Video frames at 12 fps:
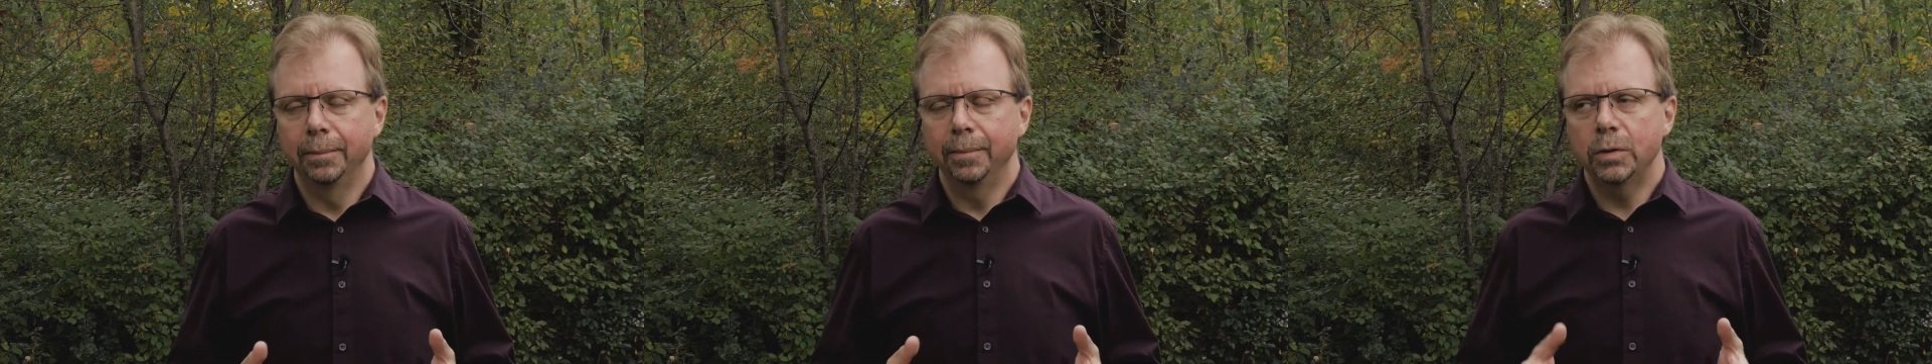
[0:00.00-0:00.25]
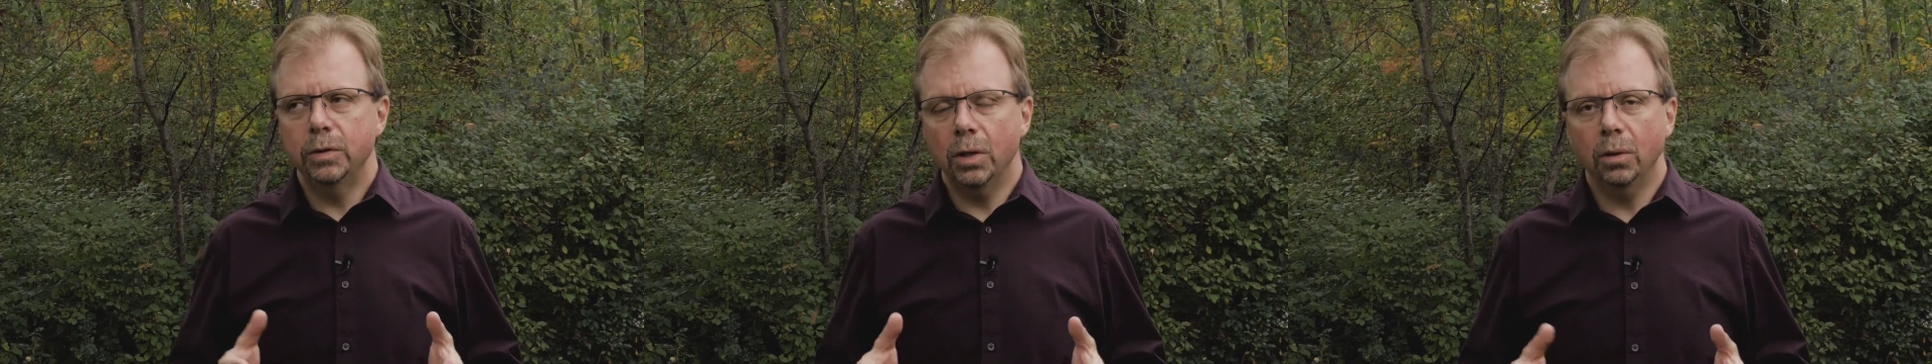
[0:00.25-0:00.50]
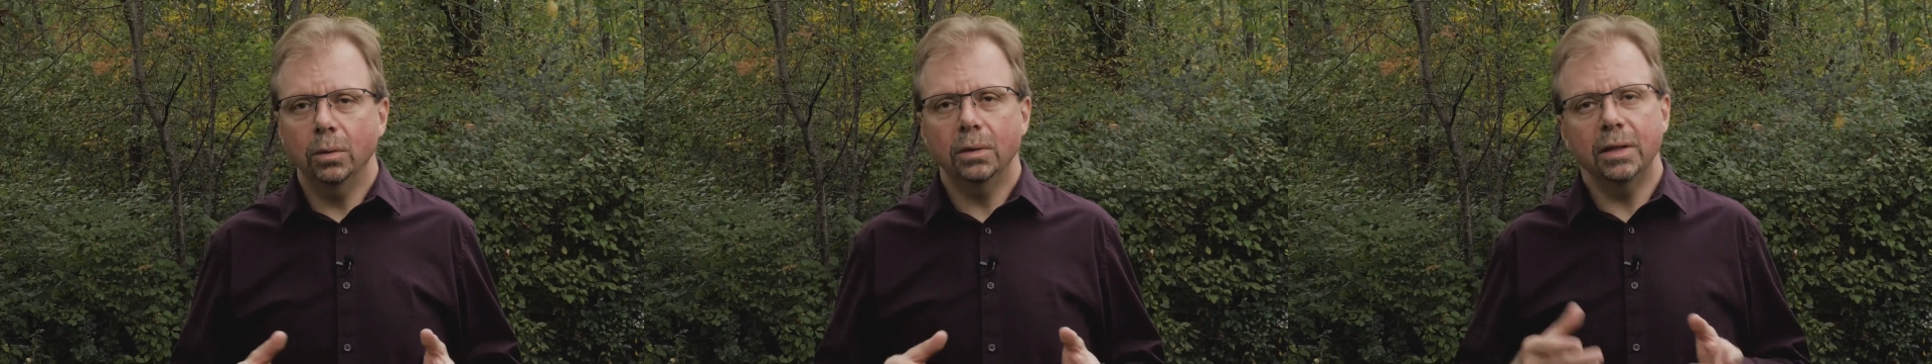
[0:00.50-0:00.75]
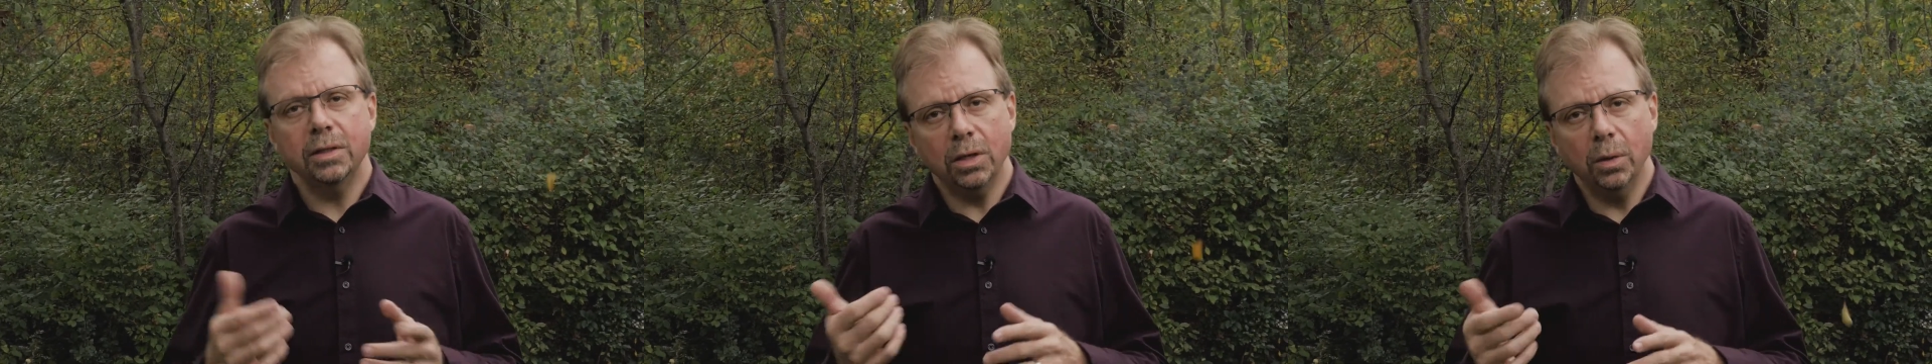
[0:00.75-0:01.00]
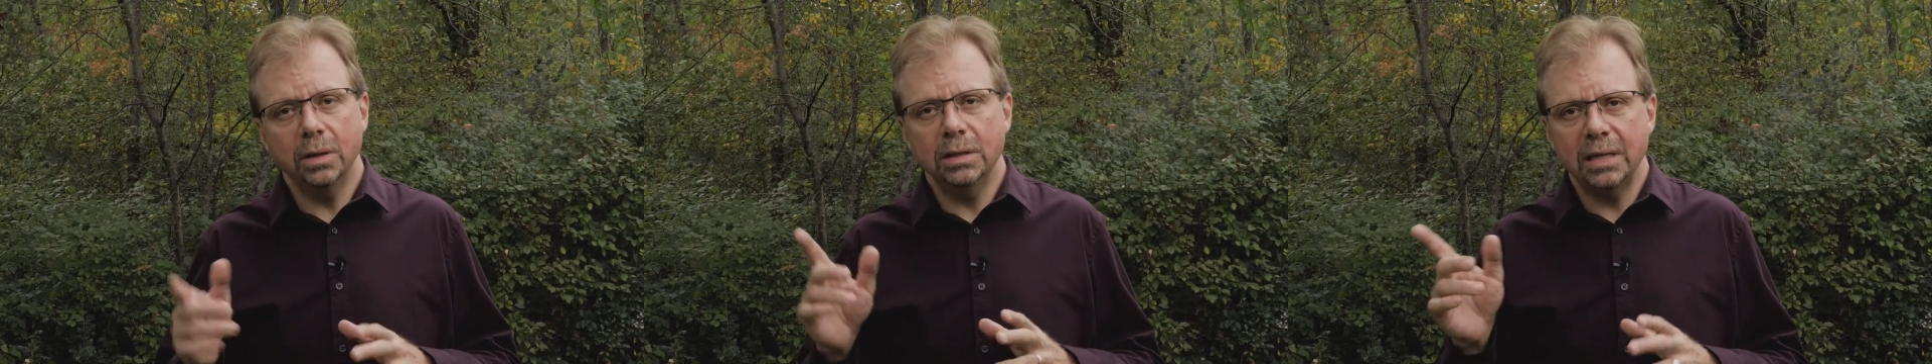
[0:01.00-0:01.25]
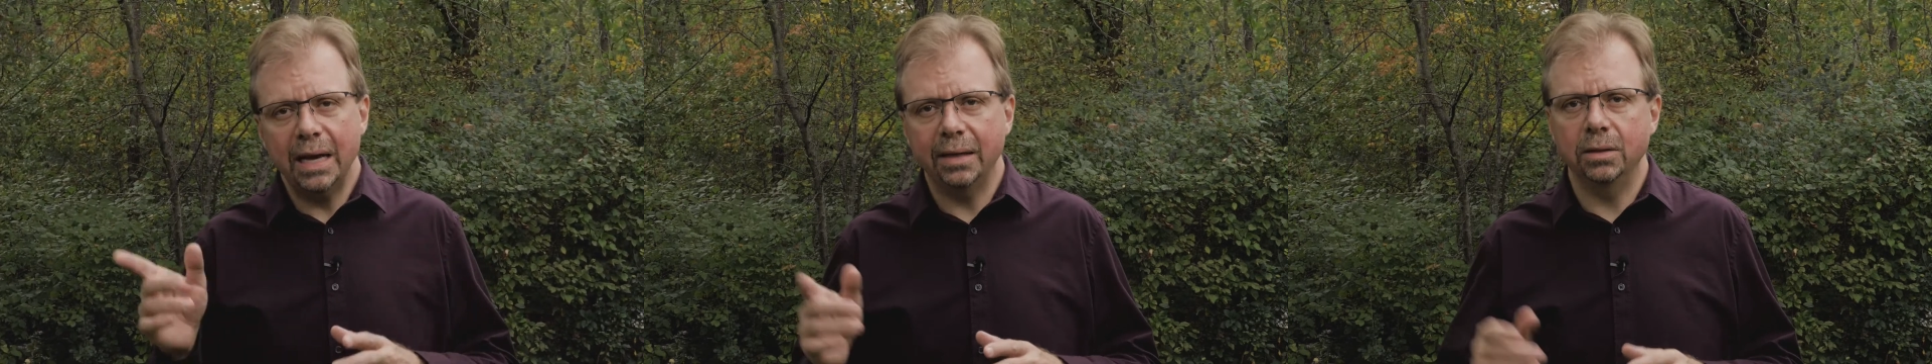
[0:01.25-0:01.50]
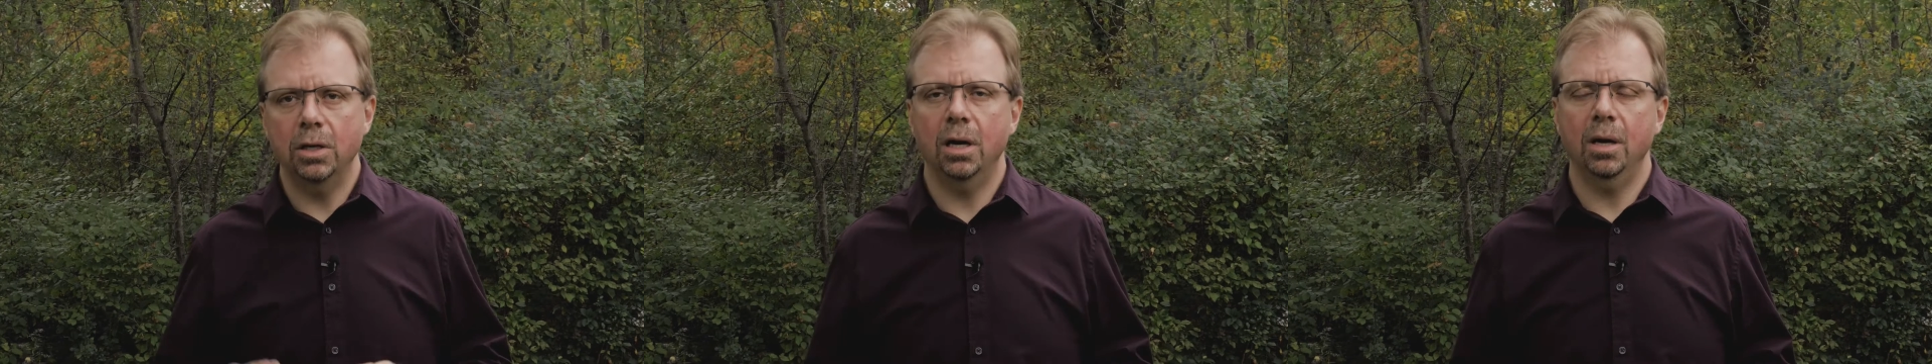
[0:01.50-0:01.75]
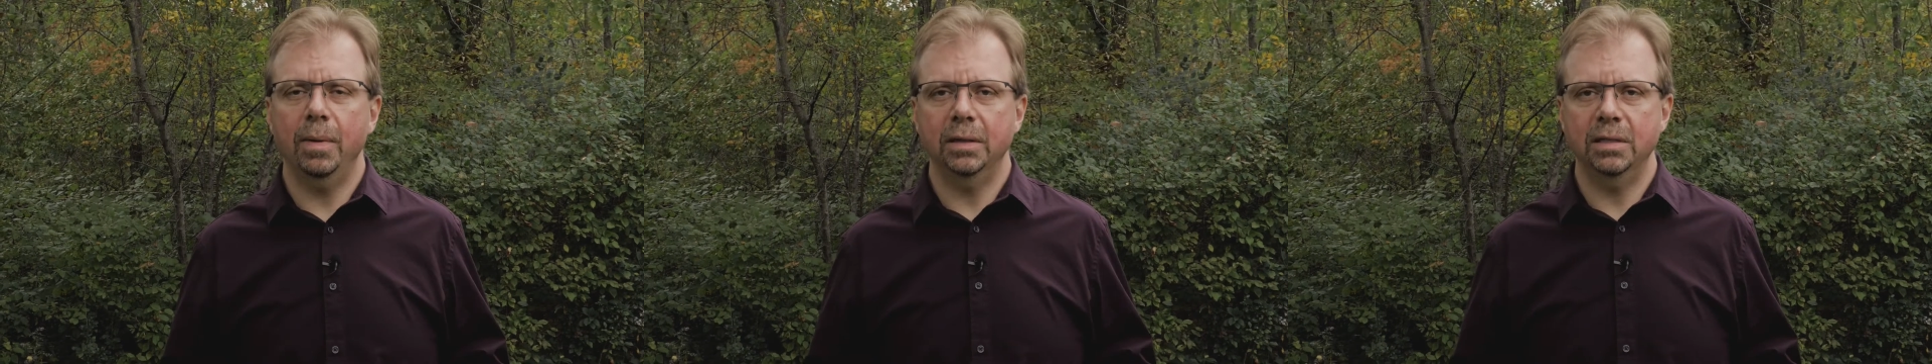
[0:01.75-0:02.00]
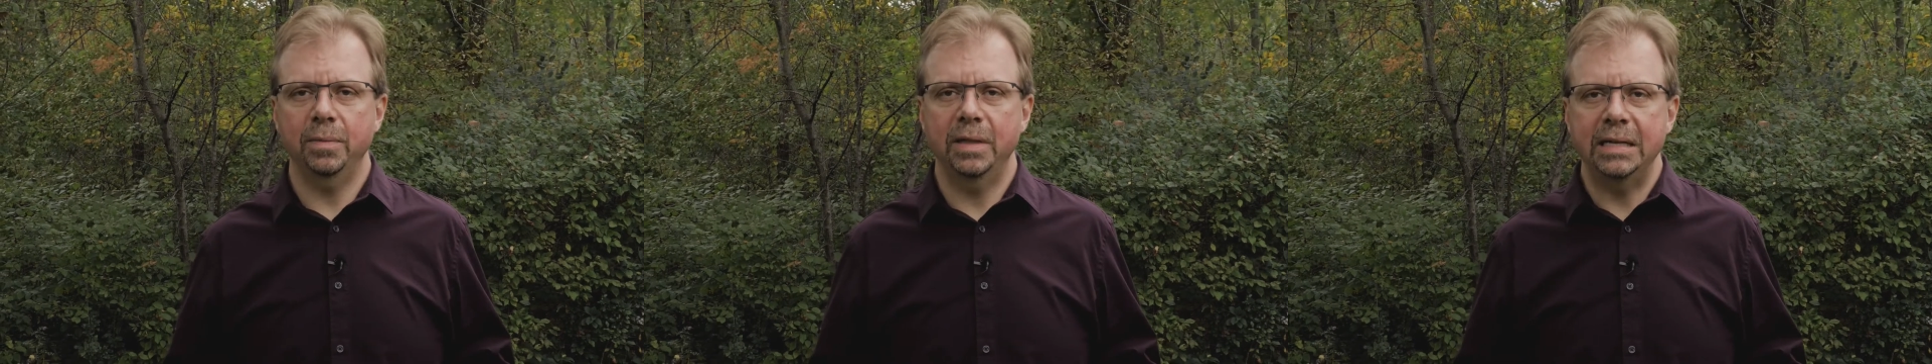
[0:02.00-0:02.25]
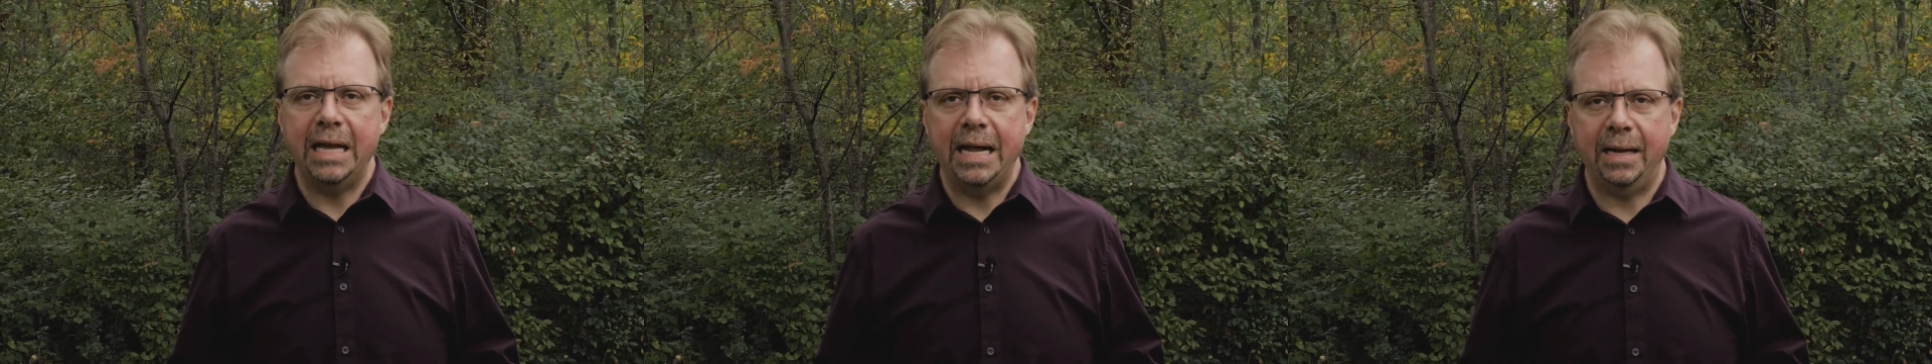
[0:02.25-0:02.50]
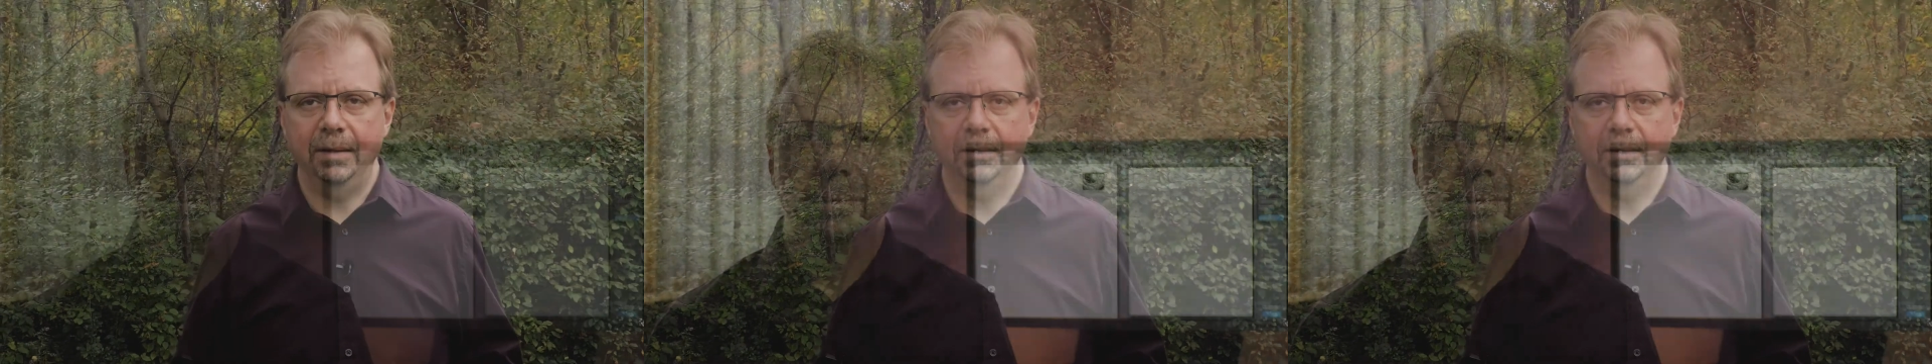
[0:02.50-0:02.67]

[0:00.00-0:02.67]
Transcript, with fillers: So let's go inside and talk about some of the data.